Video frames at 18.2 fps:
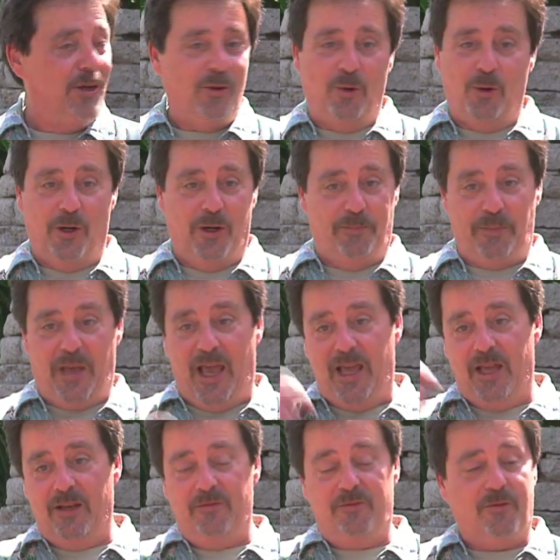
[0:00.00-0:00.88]
or
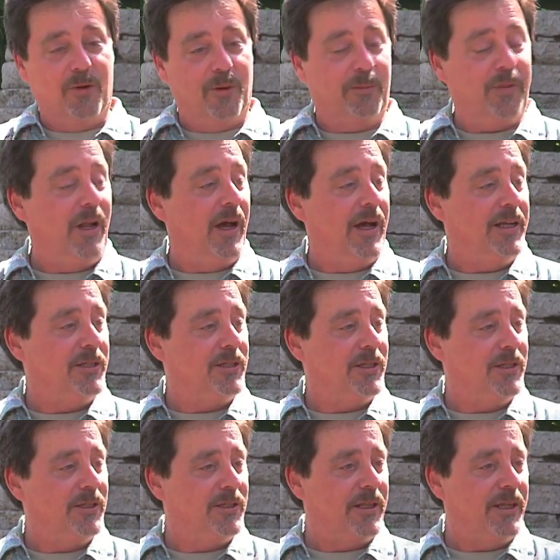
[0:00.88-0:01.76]
paying for
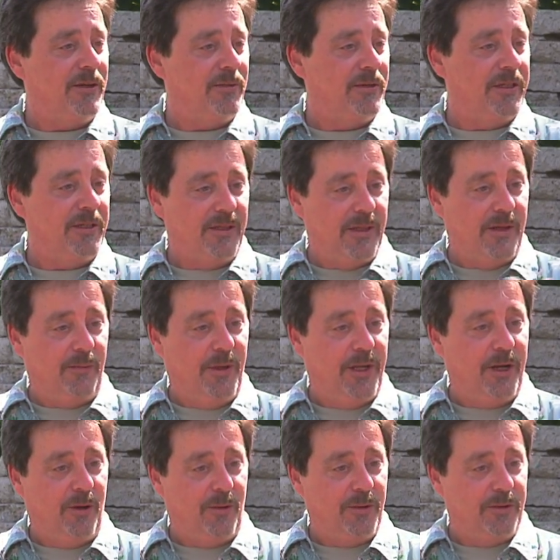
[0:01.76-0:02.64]
appliances that
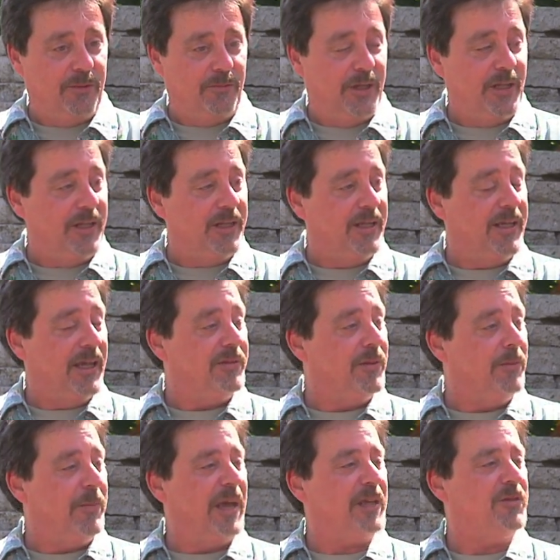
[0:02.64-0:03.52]
we don't really
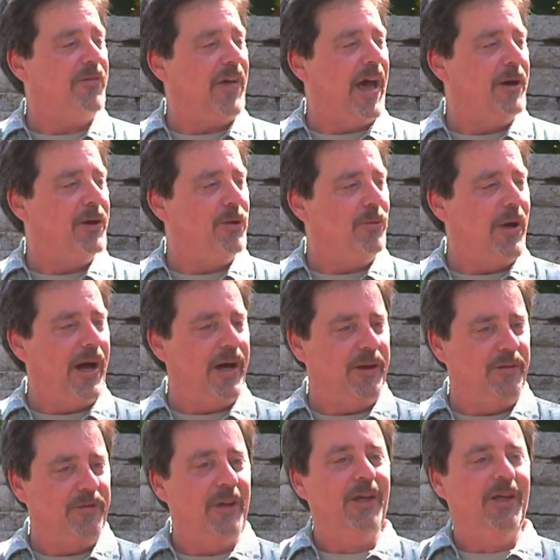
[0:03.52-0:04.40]
get the best value
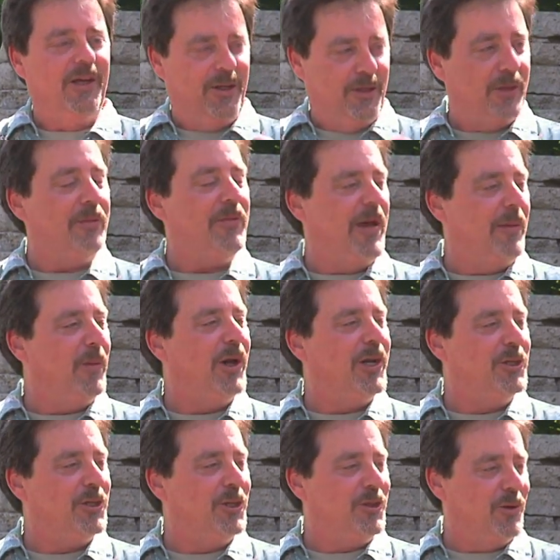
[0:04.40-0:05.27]
out of, that
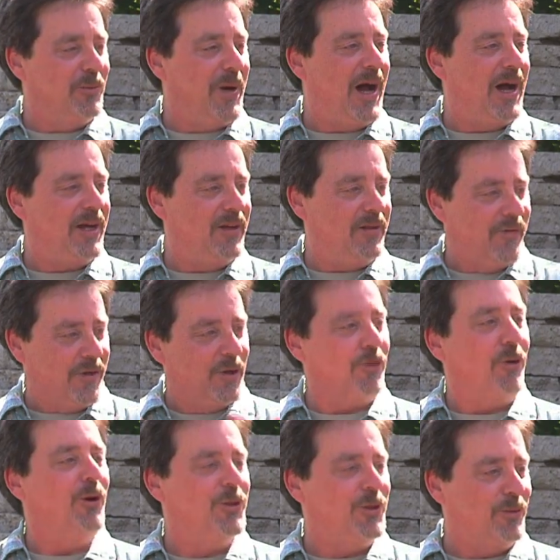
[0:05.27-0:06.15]
money's in your pocket for
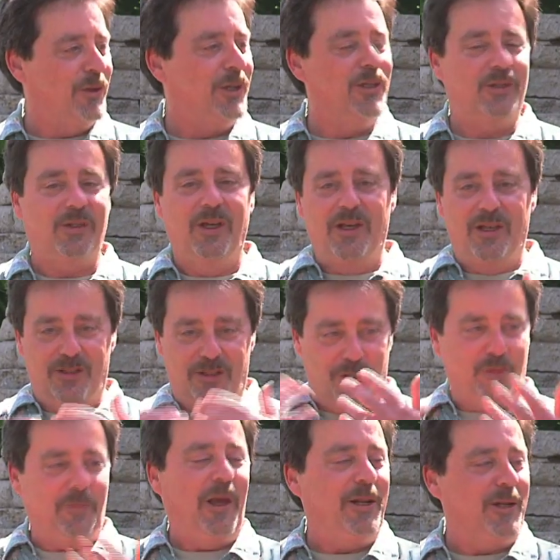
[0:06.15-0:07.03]
groceries
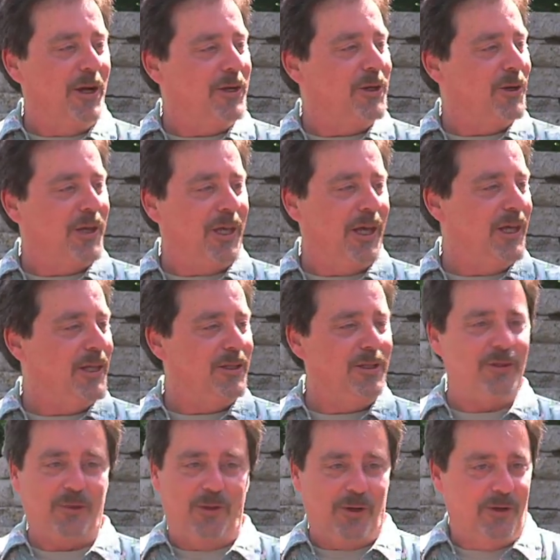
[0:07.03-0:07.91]
to spend on your
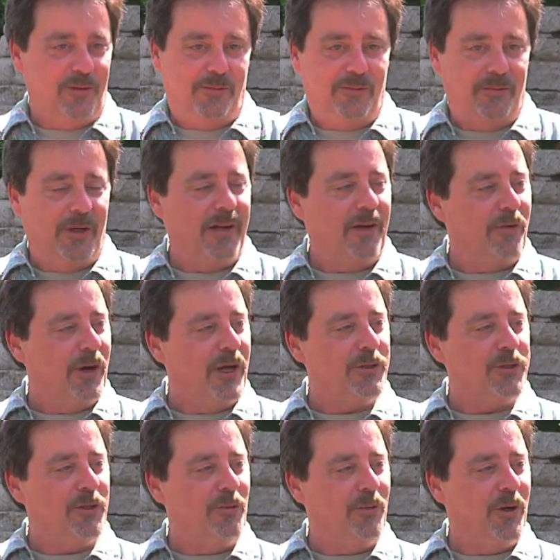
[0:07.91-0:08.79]
kids or whatever
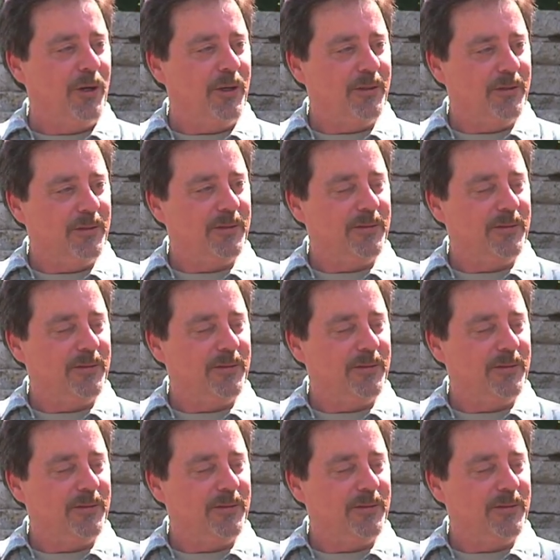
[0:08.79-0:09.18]
else you want.